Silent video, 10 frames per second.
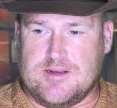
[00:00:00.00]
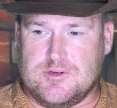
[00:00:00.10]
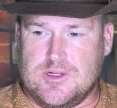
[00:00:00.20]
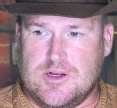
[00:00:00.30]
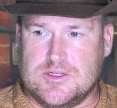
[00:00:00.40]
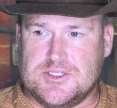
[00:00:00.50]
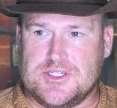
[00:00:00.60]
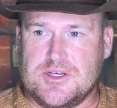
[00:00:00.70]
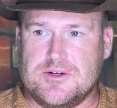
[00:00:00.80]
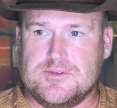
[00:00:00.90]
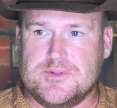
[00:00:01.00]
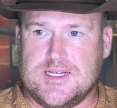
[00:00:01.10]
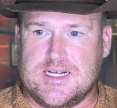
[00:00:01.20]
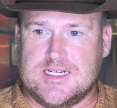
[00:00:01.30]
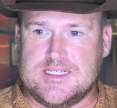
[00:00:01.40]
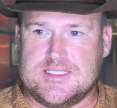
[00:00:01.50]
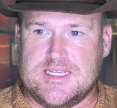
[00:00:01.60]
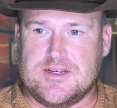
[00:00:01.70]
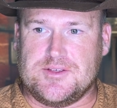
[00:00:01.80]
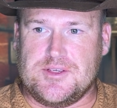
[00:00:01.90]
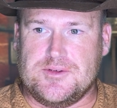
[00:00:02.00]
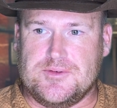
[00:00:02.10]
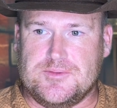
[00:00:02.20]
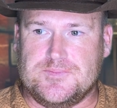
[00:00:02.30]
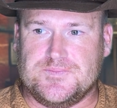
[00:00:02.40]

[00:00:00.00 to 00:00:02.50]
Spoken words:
will also tell you